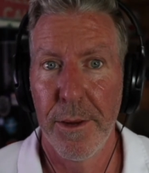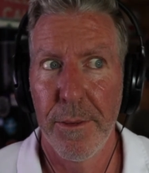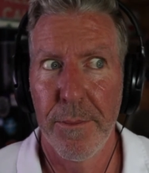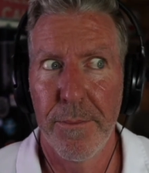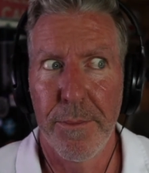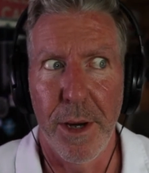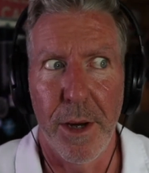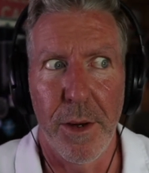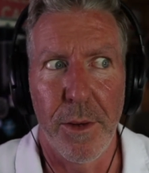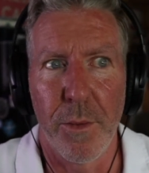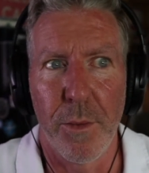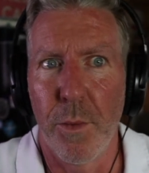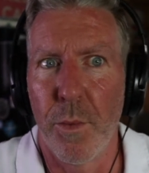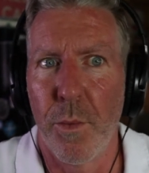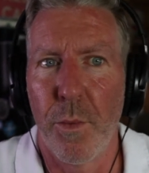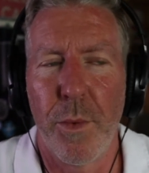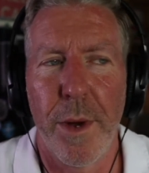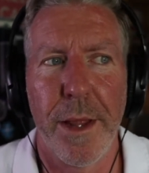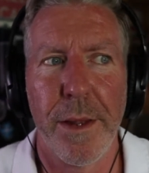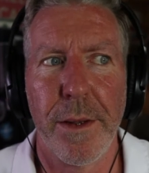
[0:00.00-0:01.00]
But
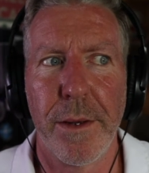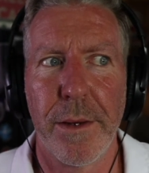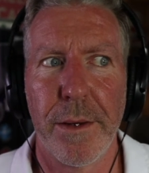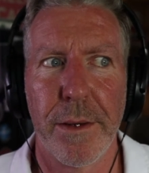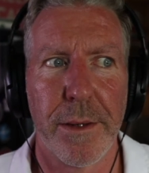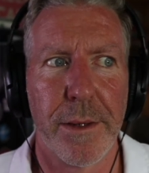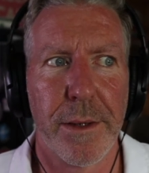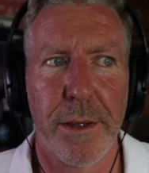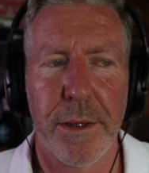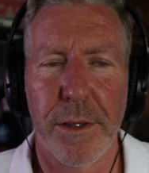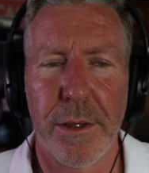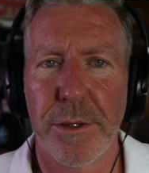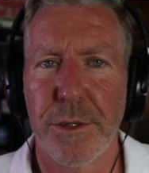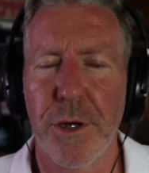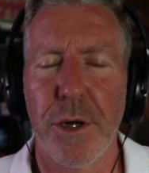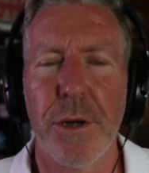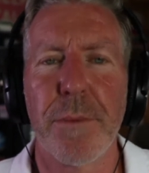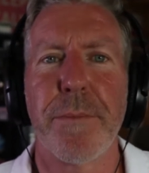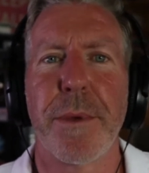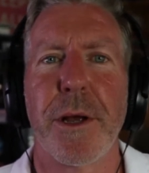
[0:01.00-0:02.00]
when
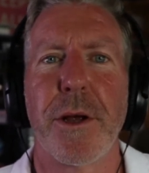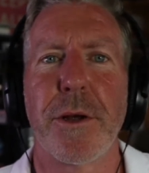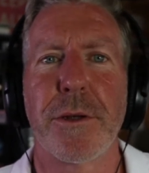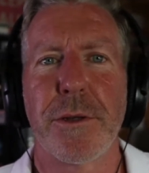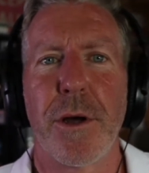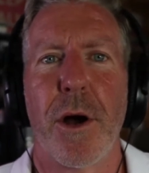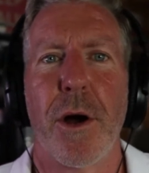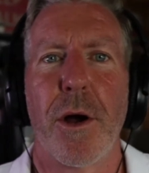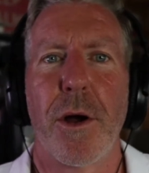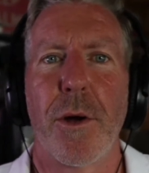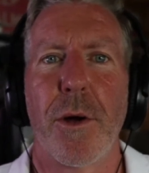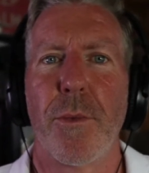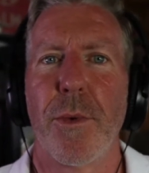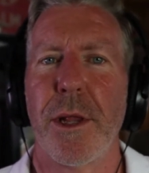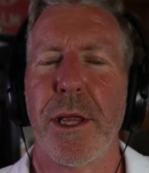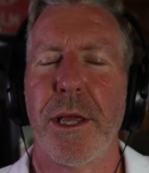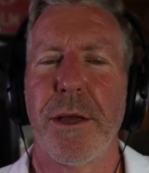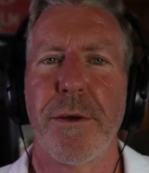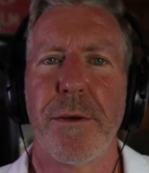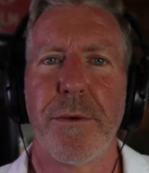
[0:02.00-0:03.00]
certain beers are
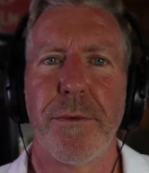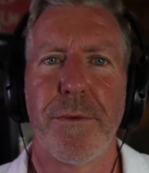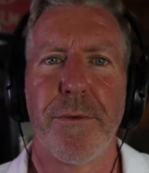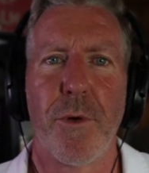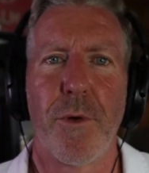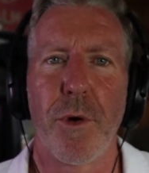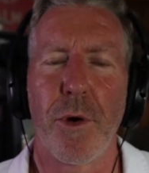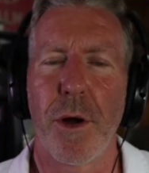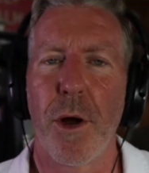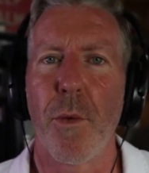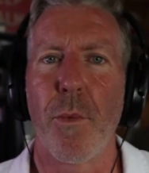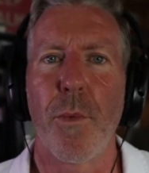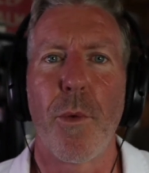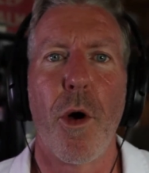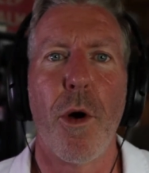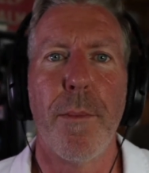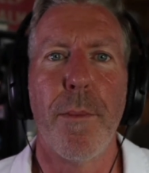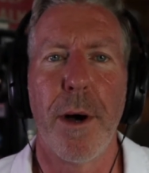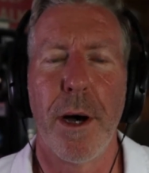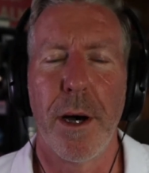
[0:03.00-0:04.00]
really for
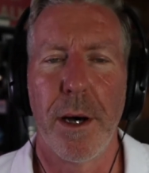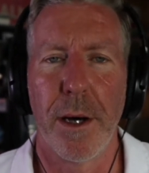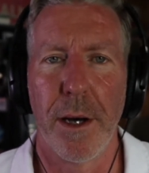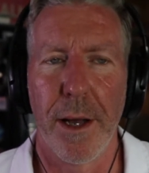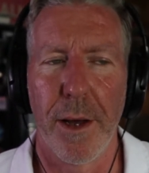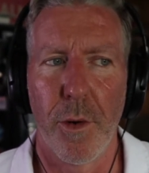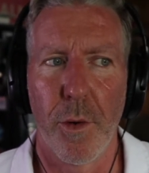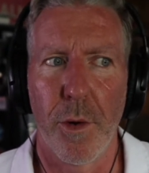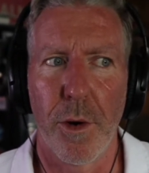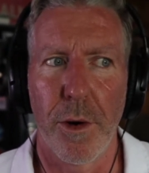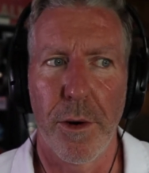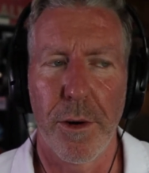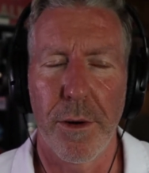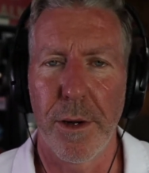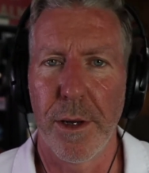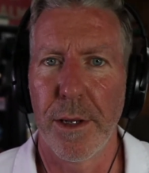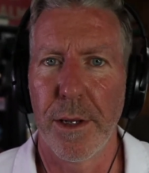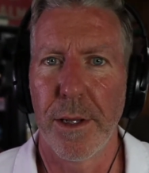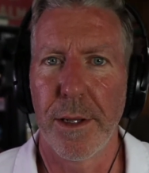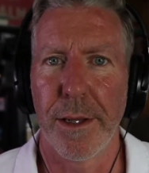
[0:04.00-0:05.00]
aroma or
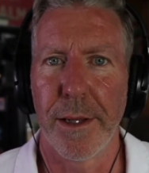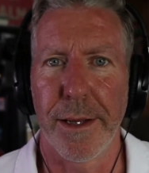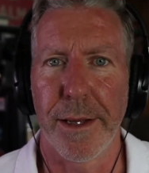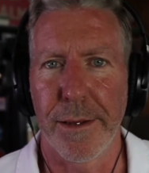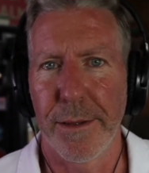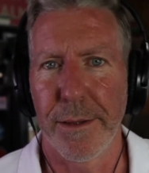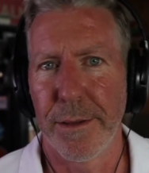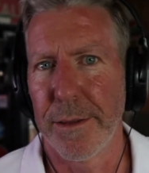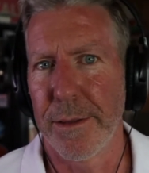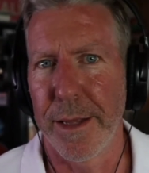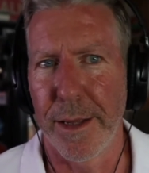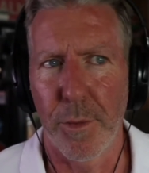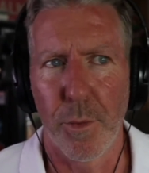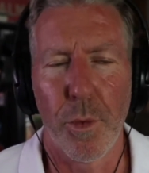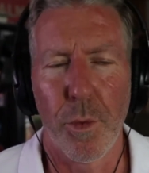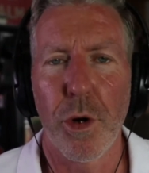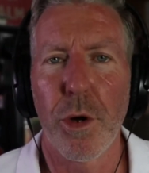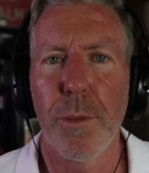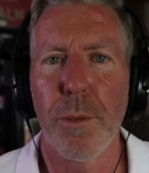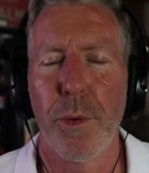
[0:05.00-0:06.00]
like
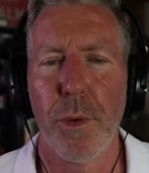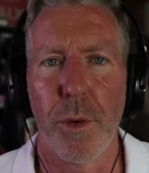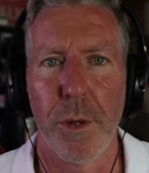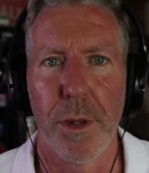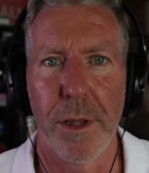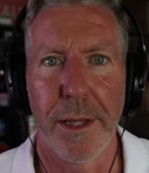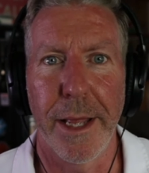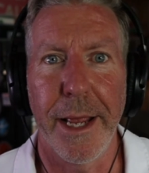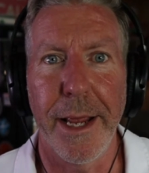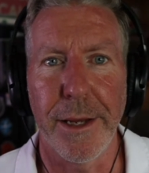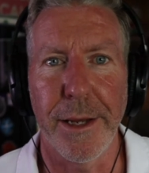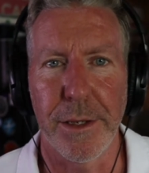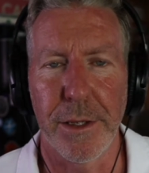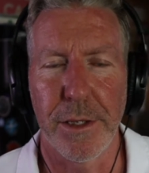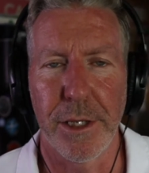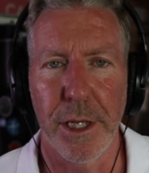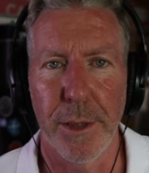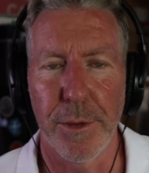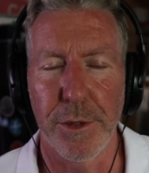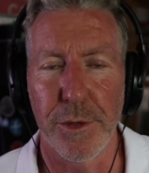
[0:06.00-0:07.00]
Whirlpool late
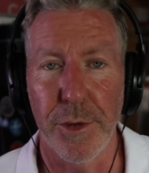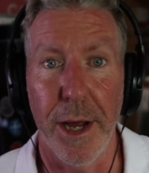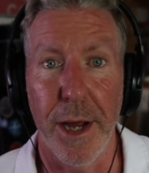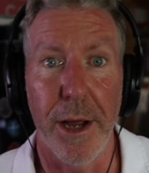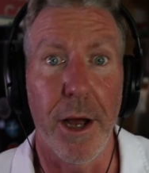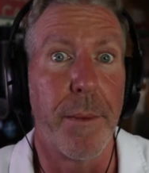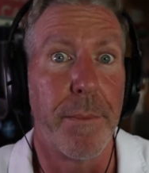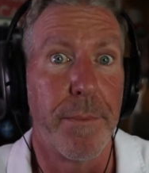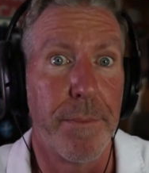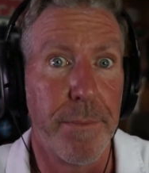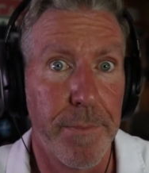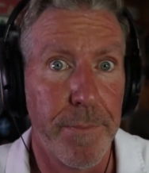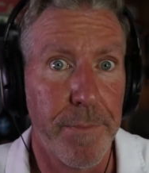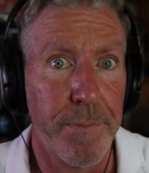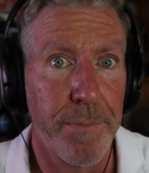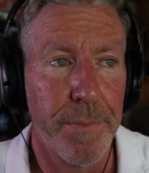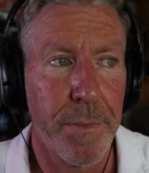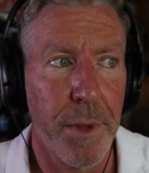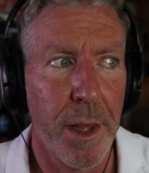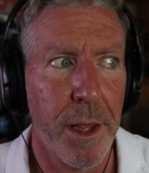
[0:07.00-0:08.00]
double dry hop,
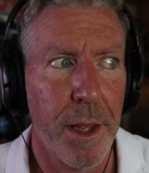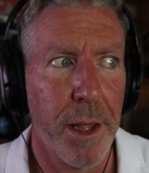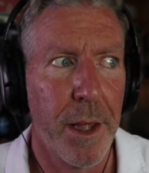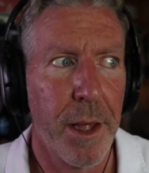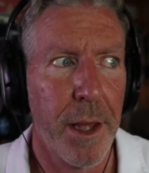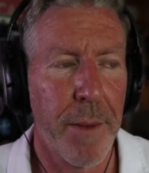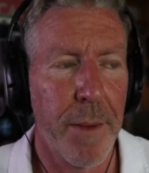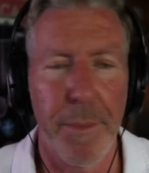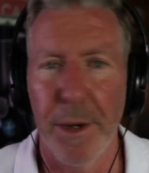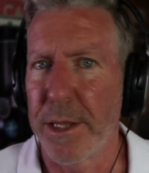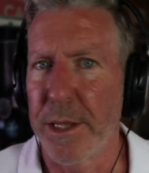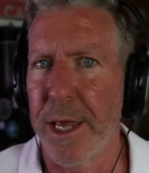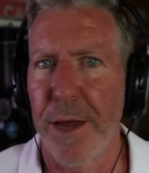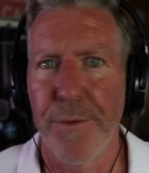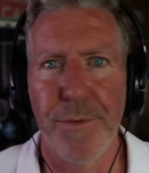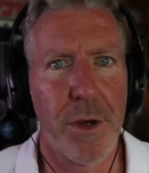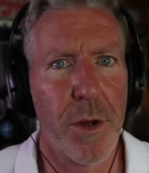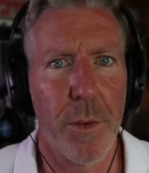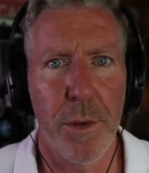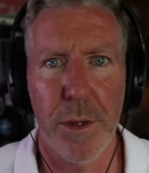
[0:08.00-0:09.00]
but they have
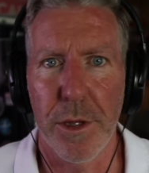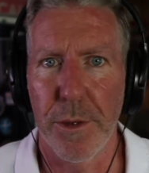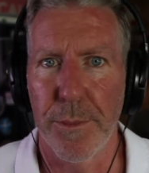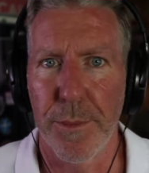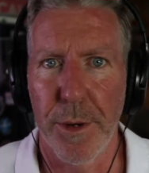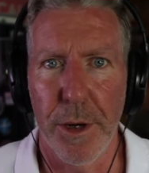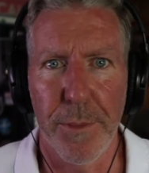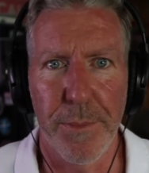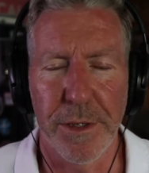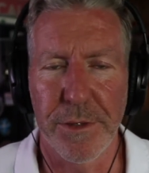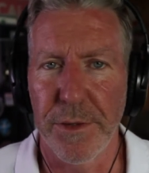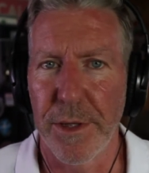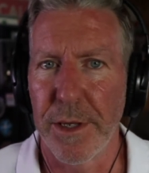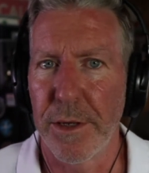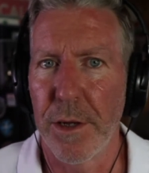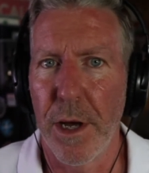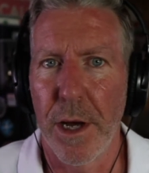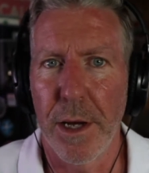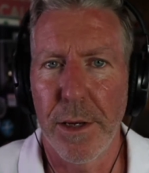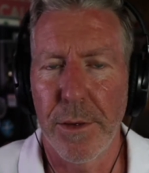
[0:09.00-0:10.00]
no other purpose, they're
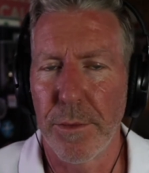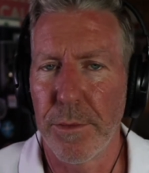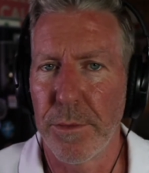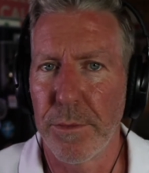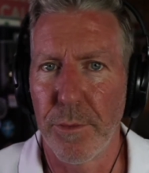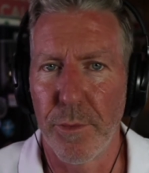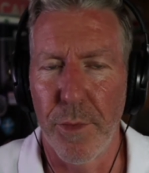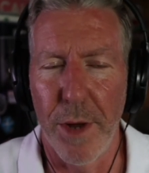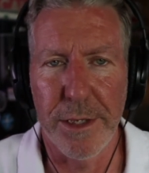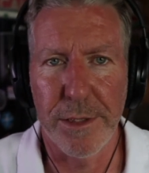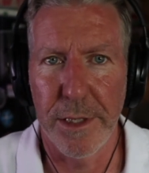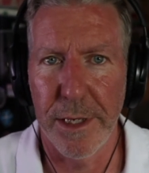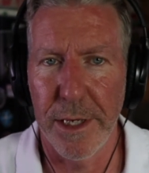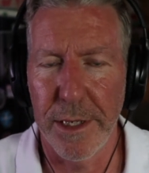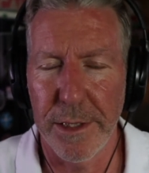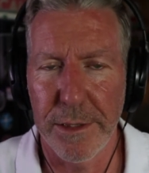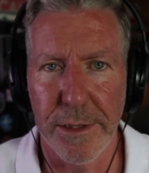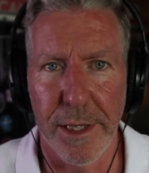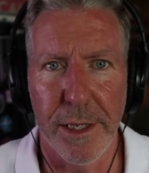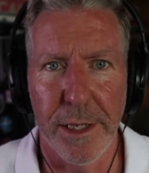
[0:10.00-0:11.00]
not resinous,
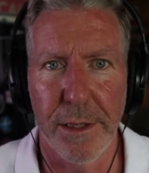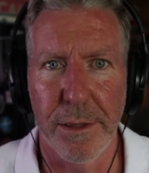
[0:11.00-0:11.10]
that